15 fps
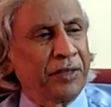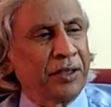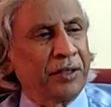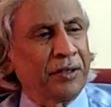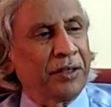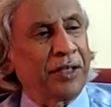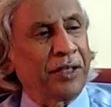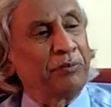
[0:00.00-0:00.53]

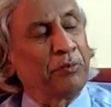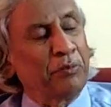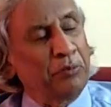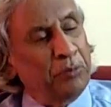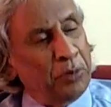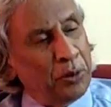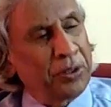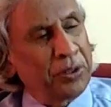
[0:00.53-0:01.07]
That is the
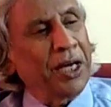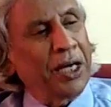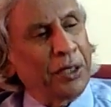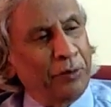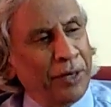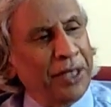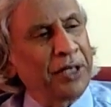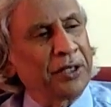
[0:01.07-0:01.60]
beauty
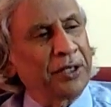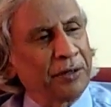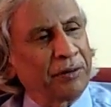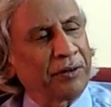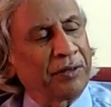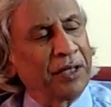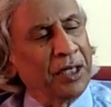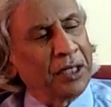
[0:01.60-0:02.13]
advantage
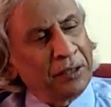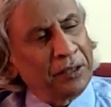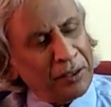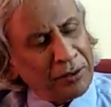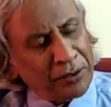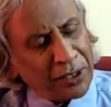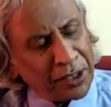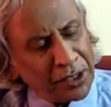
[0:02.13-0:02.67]
of
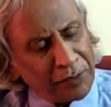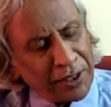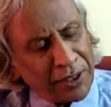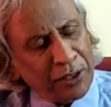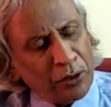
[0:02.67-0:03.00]
this certificate.